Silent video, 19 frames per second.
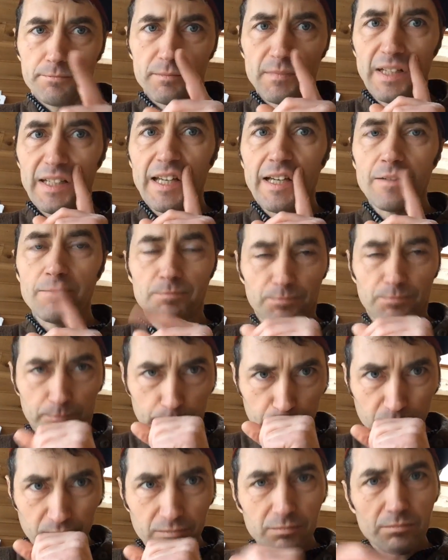Again,
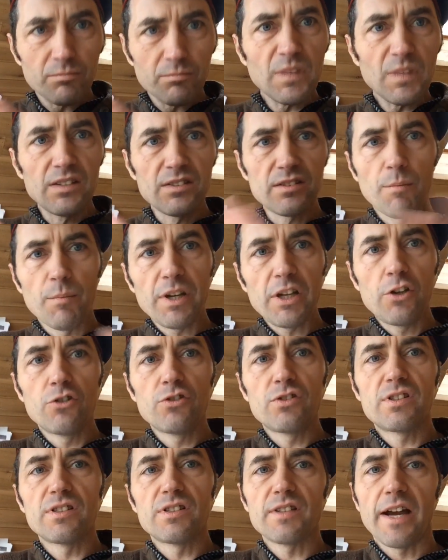somebody
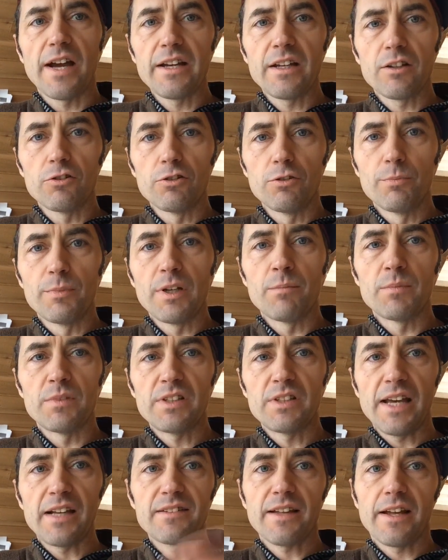who's designing aluminum
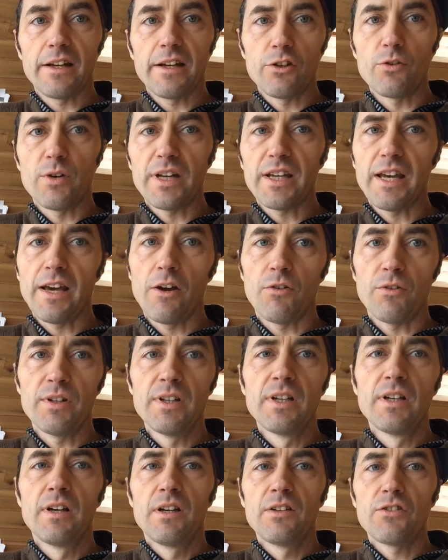takes that into account,
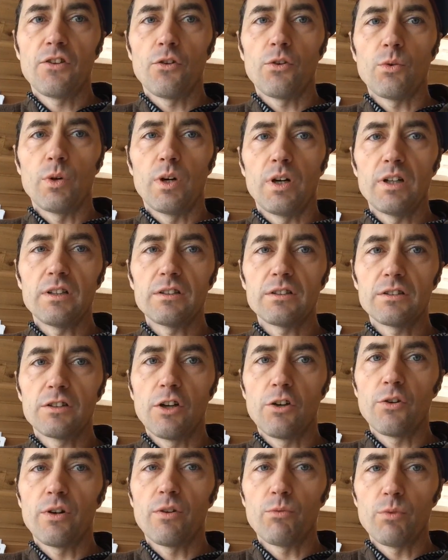so
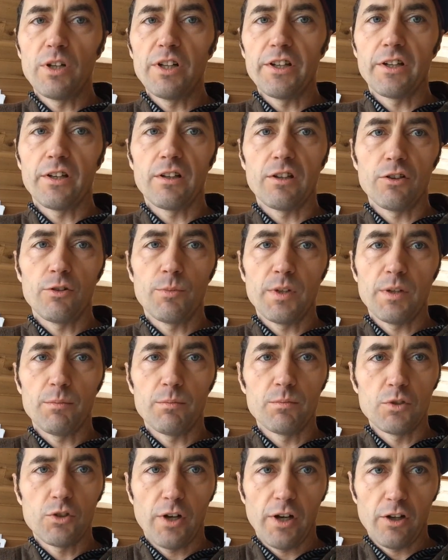go to a really good
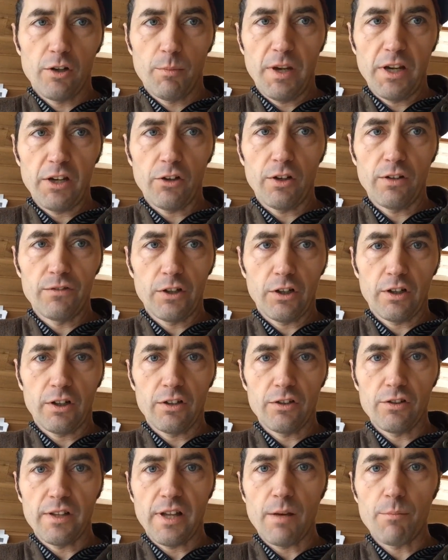aluminum trailer maker if you're going
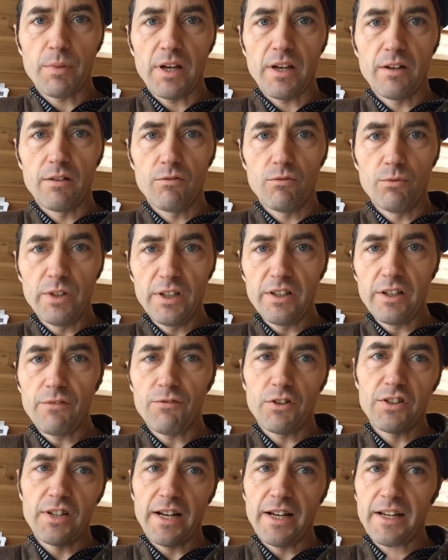to do that. But really,
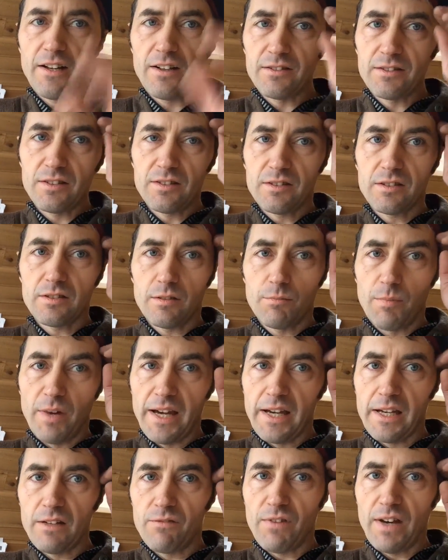for tiny houses, my
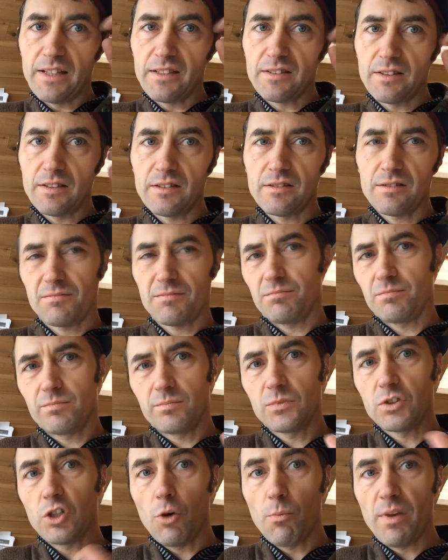advice is
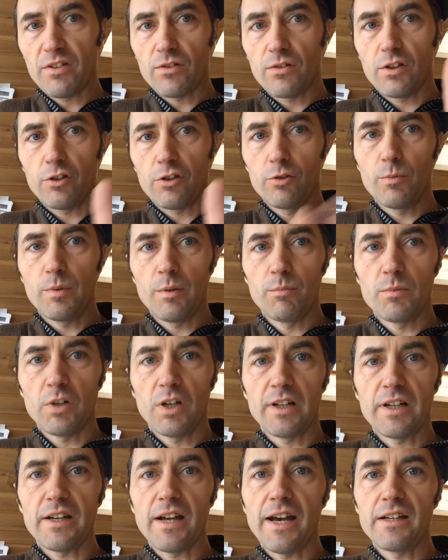don't mess with the aluminum
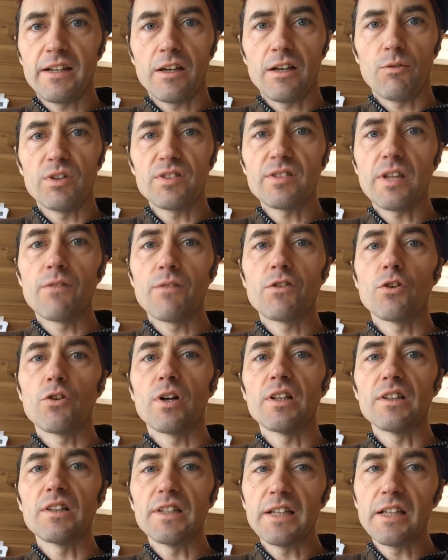idea. It will save you a
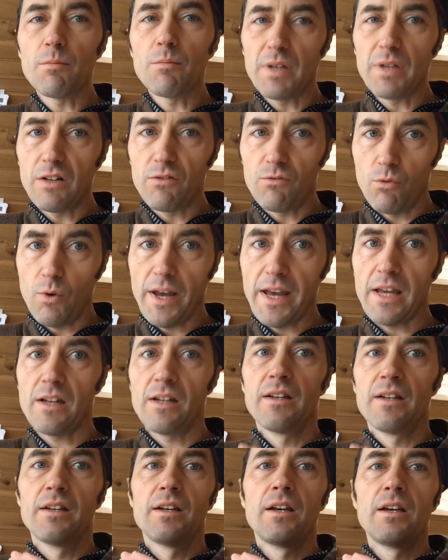little bit of weight.
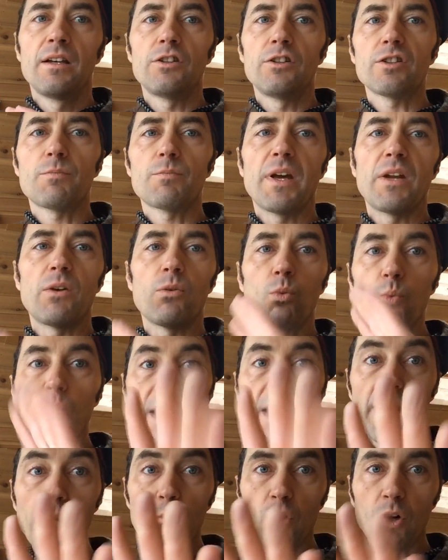You'll spend
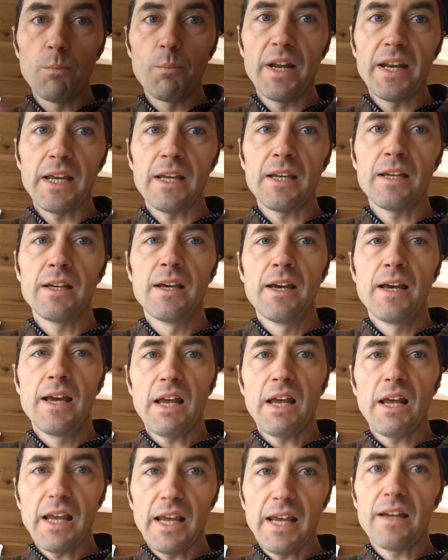way more money,
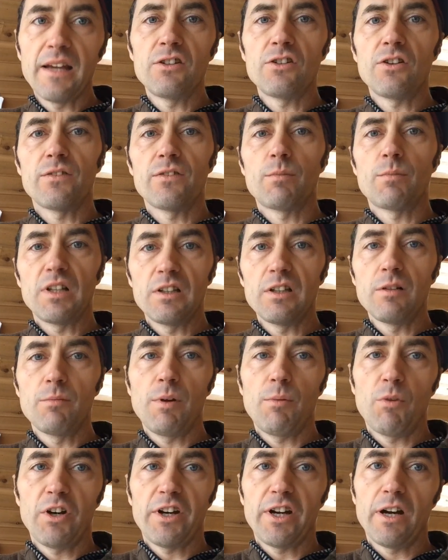and you'll have to be a little
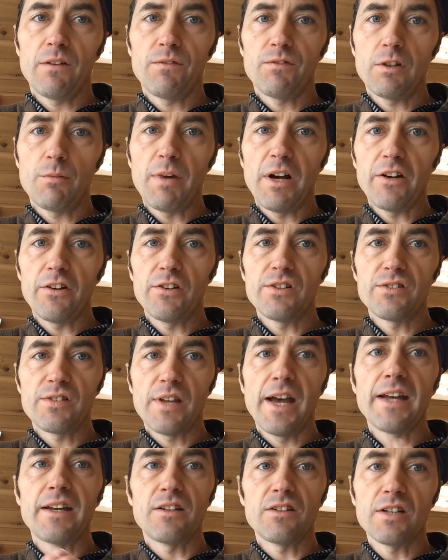bit more careful about your
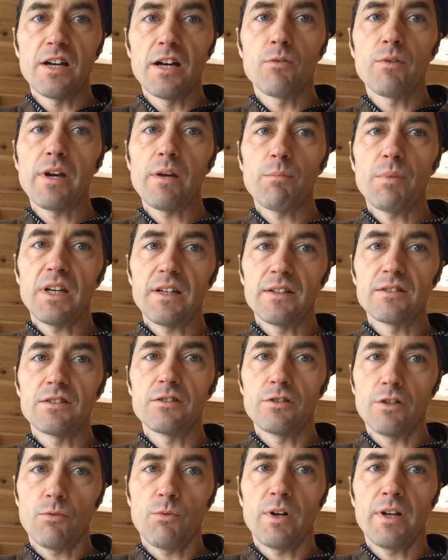design and tongue weight because you
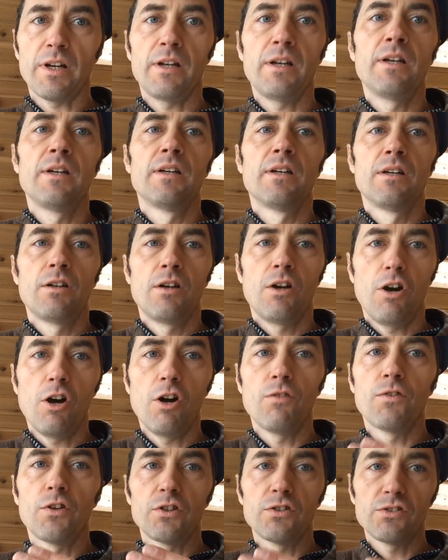don't want to
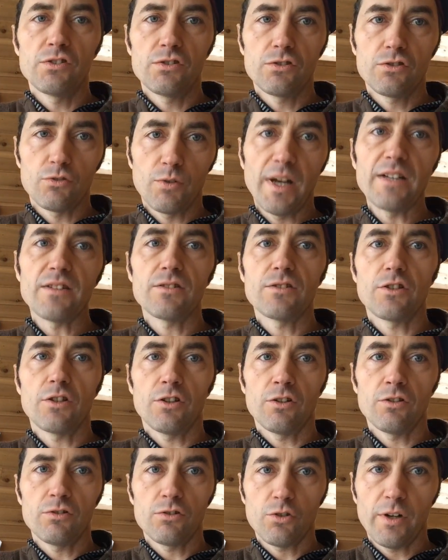over-stress
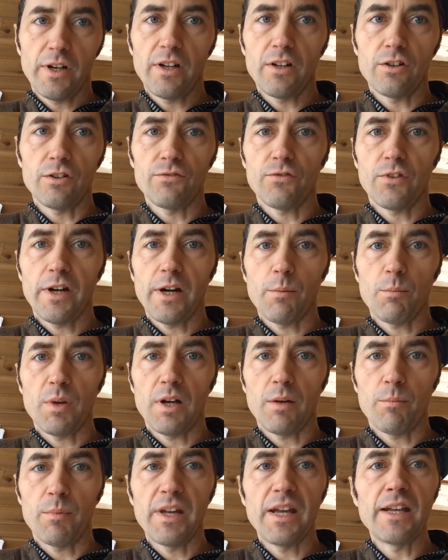your trailer frame.
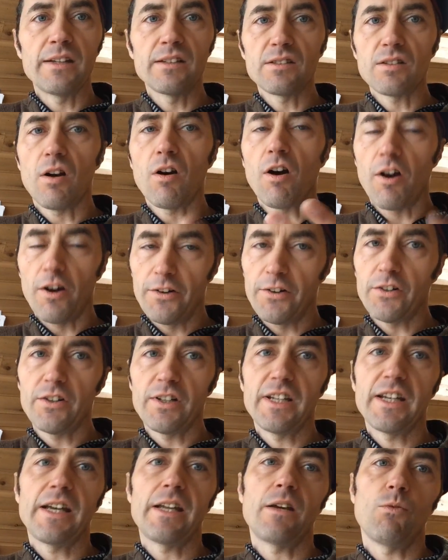And it's harder to
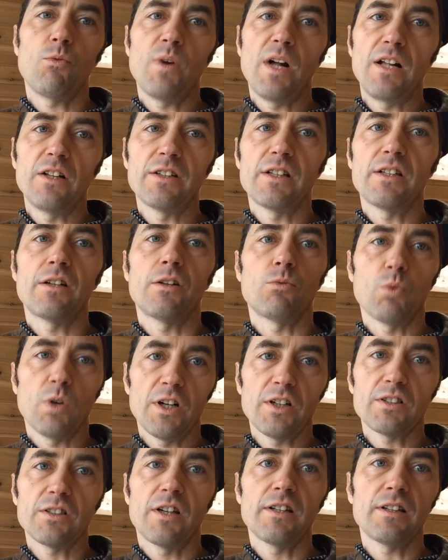get it welded and
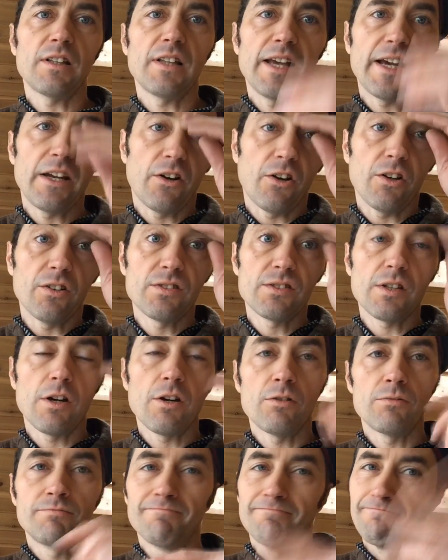worked on later.
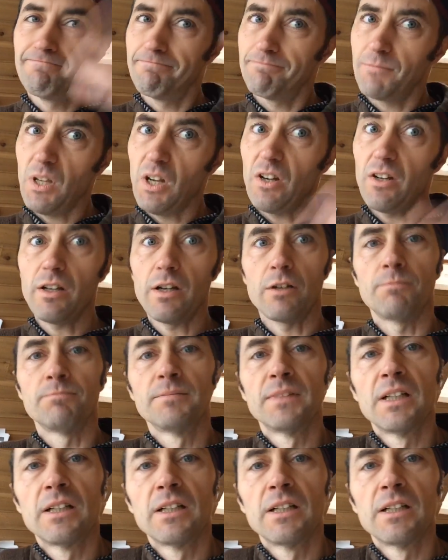So there you go.